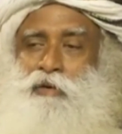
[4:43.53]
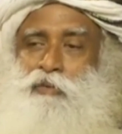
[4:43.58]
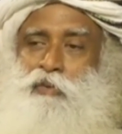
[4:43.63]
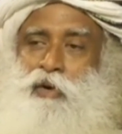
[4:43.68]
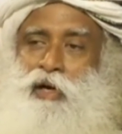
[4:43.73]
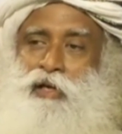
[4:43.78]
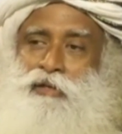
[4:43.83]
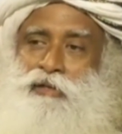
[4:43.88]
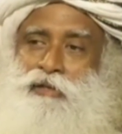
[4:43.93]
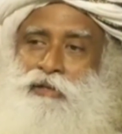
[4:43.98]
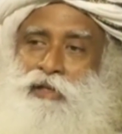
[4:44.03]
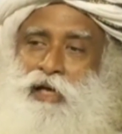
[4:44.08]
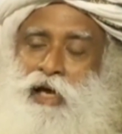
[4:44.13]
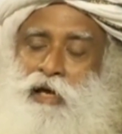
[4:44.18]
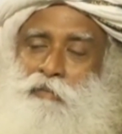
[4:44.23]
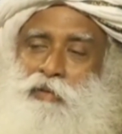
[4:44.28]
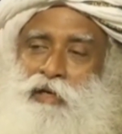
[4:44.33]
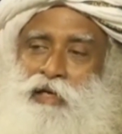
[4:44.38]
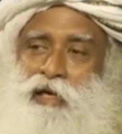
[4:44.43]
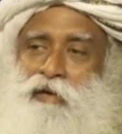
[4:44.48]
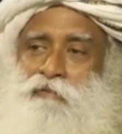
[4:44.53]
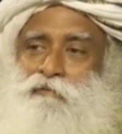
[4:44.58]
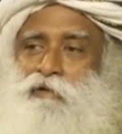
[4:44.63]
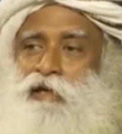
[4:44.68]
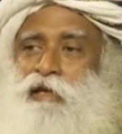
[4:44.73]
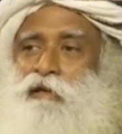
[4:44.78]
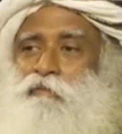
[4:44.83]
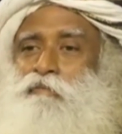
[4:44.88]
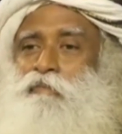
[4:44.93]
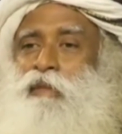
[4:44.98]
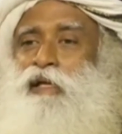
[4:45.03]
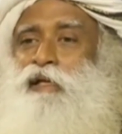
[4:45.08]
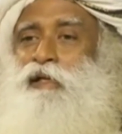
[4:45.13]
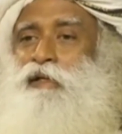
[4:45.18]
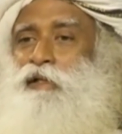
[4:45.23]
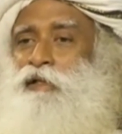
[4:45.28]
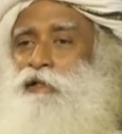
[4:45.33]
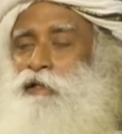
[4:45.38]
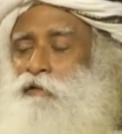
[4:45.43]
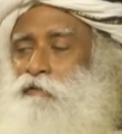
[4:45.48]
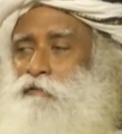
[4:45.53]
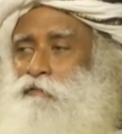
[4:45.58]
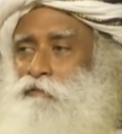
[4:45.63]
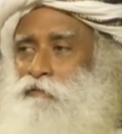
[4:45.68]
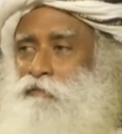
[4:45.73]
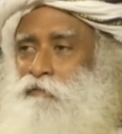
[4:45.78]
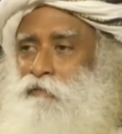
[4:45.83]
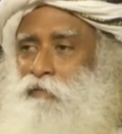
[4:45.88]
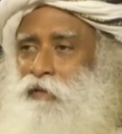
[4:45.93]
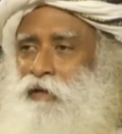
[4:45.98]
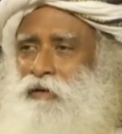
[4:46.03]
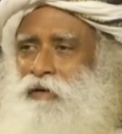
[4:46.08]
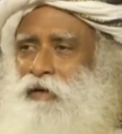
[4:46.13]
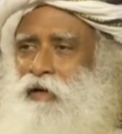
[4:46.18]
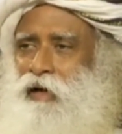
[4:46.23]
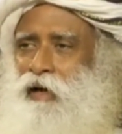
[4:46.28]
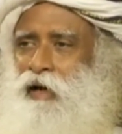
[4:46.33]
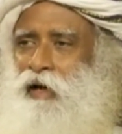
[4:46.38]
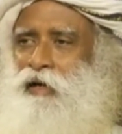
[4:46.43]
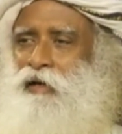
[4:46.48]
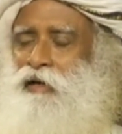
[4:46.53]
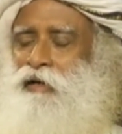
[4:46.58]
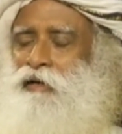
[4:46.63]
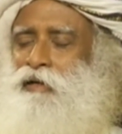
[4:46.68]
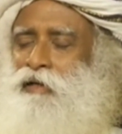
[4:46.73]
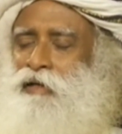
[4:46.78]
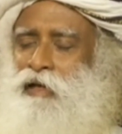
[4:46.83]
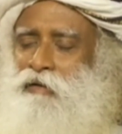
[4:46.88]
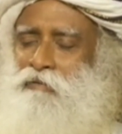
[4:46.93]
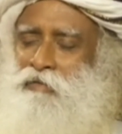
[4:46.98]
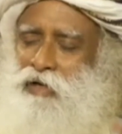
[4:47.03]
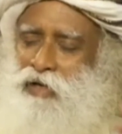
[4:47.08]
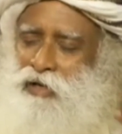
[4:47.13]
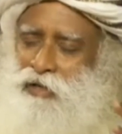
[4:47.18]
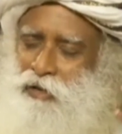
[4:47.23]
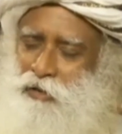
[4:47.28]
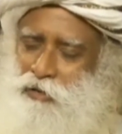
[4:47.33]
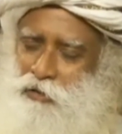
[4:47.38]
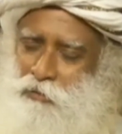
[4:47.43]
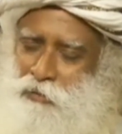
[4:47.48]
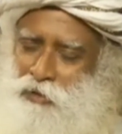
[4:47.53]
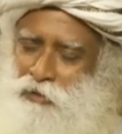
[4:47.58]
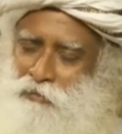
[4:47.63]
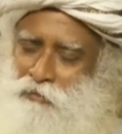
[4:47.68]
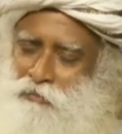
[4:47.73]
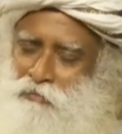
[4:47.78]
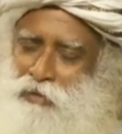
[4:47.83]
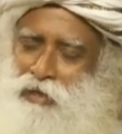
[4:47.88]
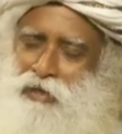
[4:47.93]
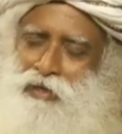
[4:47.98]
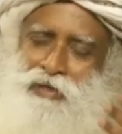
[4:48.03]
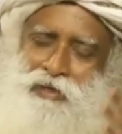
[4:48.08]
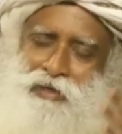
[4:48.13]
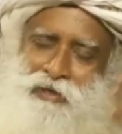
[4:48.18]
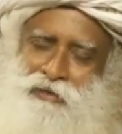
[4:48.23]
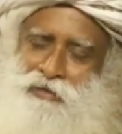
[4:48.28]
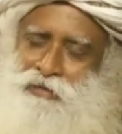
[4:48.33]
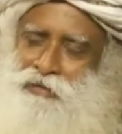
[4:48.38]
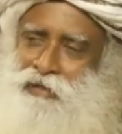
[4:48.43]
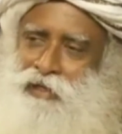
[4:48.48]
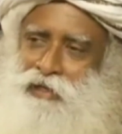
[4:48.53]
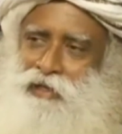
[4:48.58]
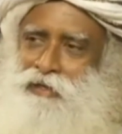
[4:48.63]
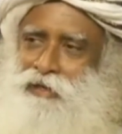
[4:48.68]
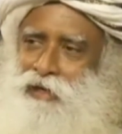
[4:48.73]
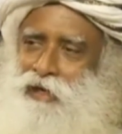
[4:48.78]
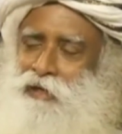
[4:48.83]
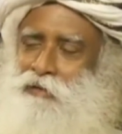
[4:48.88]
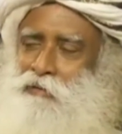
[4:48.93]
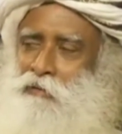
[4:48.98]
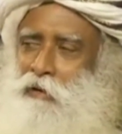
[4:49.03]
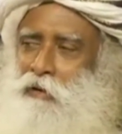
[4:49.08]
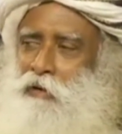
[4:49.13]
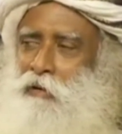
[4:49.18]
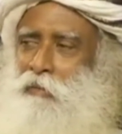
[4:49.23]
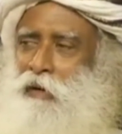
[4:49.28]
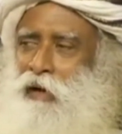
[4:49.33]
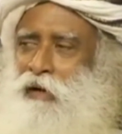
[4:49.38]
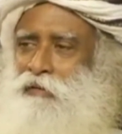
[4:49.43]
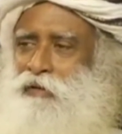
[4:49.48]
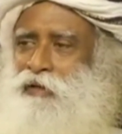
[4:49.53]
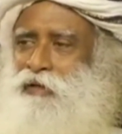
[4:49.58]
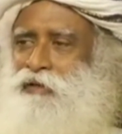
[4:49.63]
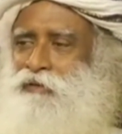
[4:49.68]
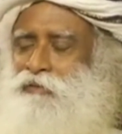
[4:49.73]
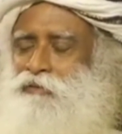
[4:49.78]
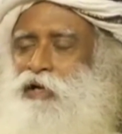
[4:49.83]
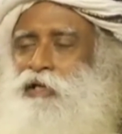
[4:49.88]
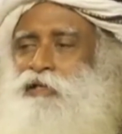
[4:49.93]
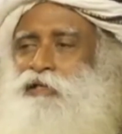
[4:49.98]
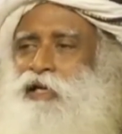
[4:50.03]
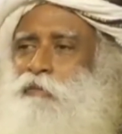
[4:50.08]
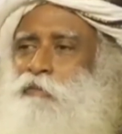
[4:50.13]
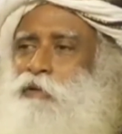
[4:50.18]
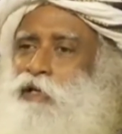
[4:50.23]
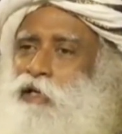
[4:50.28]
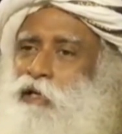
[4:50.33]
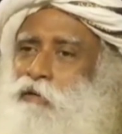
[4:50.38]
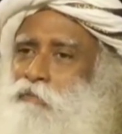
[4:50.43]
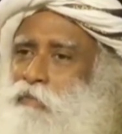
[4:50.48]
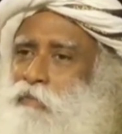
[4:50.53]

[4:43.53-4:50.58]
once I became very meditative, it never occurred to me, many years later I thought about it. Once I became